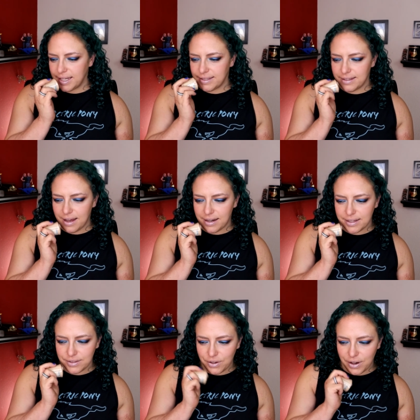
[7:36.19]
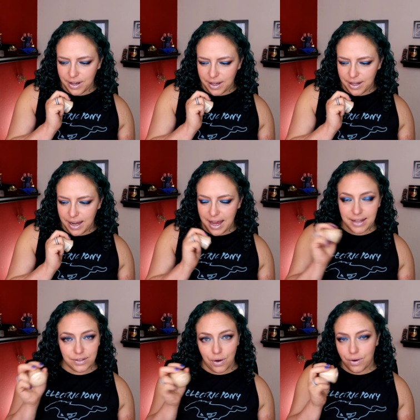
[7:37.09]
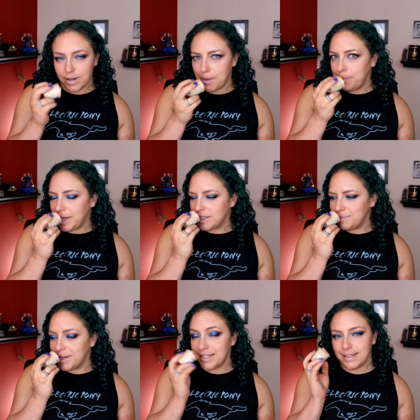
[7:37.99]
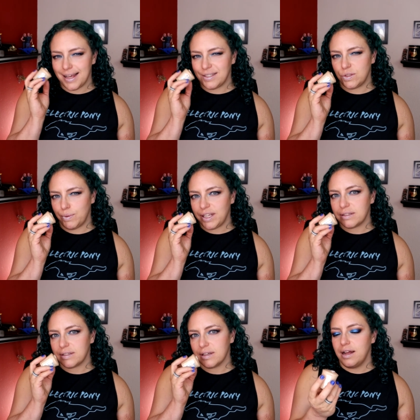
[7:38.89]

It's not as good as coconut beach, but it's less sweet.